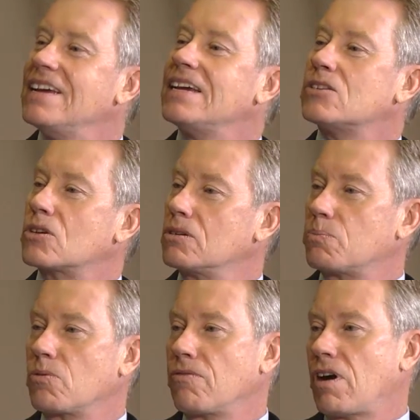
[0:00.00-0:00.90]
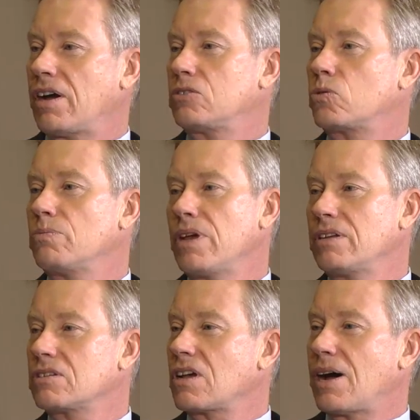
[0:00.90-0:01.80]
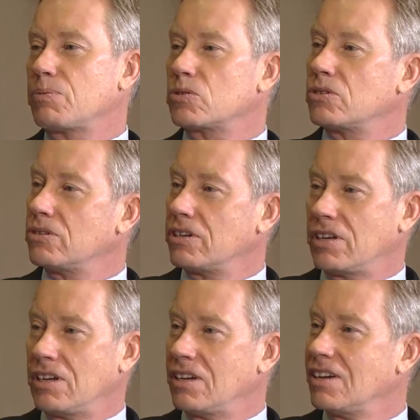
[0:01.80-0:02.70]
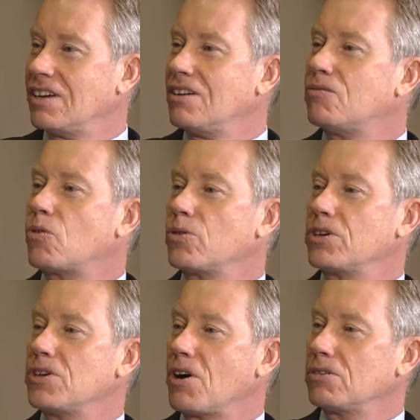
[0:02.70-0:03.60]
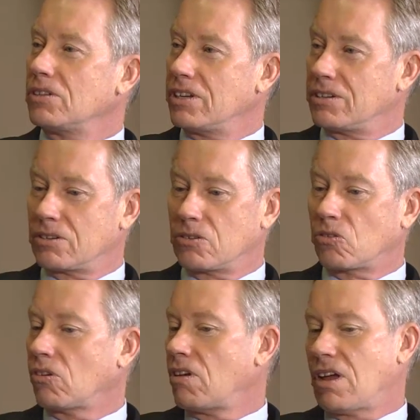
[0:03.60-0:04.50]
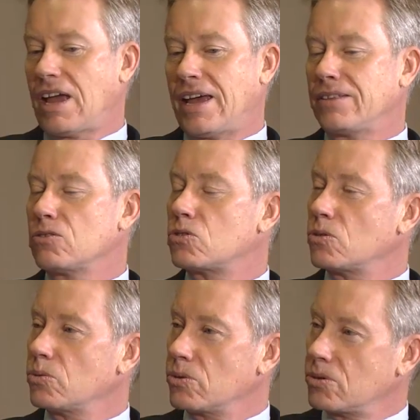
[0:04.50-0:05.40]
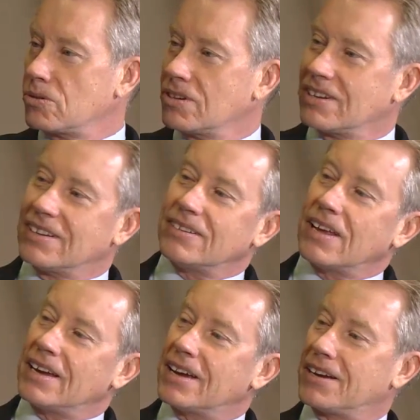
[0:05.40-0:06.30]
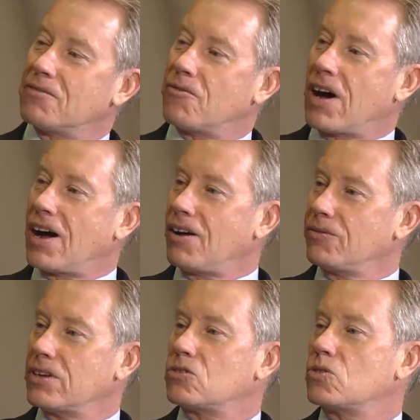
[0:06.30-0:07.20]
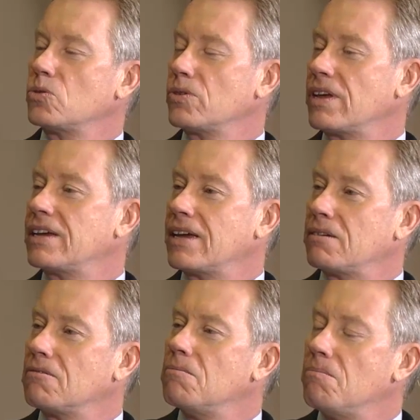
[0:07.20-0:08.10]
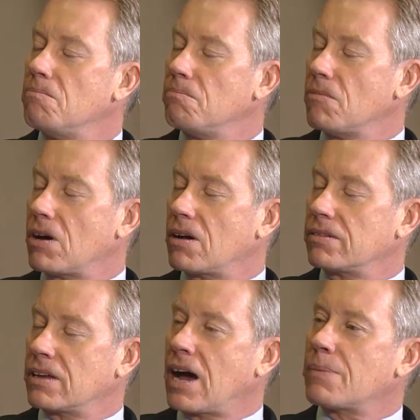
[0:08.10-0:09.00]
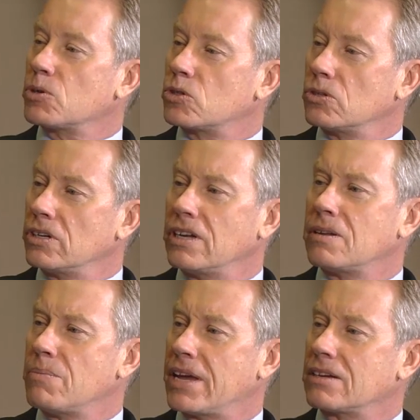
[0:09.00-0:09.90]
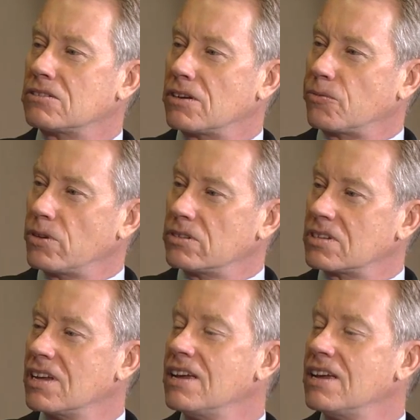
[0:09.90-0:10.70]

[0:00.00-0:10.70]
is going to provide tremendous opportunity for the young leaders. And the sooner they get involved, the sooner they get the opportunity to make a difference,